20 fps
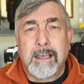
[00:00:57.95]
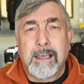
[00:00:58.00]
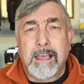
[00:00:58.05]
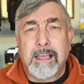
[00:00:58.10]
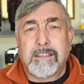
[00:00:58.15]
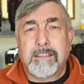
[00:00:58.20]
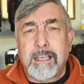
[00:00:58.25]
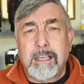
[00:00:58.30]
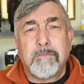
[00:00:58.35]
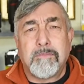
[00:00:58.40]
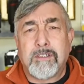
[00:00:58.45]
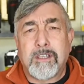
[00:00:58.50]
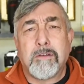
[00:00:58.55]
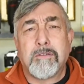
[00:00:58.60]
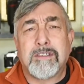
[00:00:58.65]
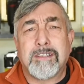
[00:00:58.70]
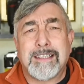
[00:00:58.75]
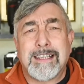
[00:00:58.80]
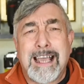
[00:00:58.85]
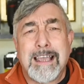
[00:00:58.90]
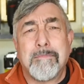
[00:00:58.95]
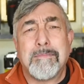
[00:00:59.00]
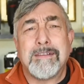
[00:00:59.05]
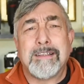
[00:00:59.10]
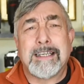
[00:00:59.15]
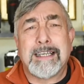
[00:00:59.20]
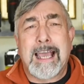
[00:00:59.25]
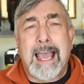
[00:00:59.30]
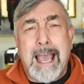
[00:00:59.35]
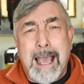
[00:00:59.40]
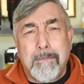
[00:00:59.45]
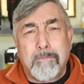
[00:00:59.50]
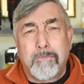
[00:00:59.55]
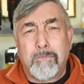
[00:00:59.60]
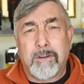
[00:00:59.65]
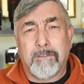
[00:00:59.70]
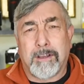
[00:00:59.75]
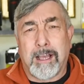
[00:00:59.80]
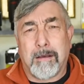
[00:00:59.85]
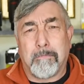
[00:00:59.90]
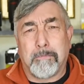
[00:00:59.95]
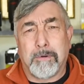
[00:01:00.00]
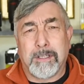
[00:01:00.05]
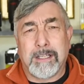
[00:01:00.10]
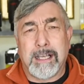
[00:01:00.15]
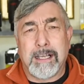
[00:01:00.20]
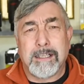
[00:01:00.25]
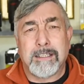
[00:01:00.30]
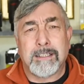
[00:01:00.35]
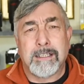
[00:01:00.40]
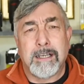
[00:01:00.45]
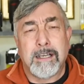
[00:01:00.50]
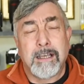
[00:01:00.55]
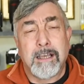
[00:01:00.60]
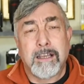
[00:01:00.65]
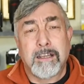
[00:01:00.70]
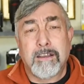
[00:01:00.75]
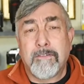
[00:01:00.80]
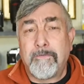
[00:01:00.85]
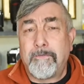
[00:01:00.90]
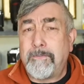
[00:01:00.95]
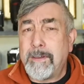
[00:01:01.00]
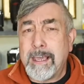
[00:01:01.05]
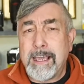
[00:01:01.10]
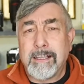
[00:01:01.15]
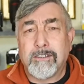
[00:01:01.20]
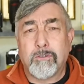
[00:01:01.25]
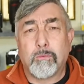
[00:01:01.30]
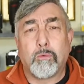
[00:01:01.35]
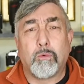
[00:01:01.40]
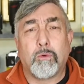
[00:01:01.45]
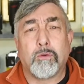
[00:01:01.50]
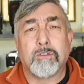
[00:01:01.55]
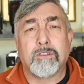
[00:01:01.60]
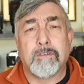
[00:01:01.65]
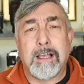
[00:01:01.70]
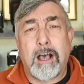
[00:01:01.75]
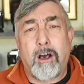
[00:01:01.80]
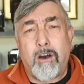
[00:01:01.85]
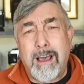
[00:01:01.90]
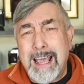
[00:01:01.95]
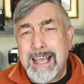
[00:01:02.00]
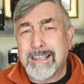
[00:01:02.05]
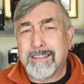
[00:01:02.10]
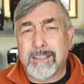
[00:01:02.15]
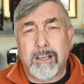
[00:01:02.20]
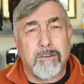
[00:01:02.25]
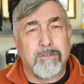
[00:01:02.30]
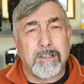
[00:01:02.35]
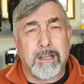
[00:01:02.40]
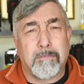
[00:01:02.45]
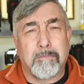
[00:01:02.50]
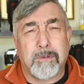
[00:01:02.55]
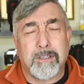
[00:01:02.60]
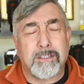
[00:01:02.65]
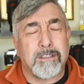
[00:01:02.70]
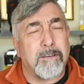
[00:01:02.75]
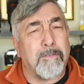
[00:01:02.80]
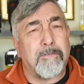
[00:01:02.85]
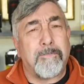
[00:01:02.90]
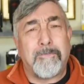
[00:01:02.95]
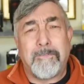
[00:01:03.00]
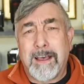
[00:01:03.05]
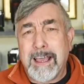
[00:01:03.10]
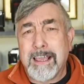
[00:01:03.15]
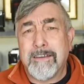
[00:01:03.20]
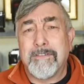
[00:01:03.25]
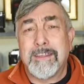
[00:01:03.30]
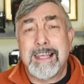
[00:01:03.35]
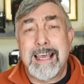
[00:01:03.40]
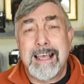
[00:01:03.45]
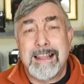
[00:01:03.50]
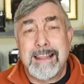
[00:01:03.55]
It seems those same camera companies can veer towards ISO numbers that favour their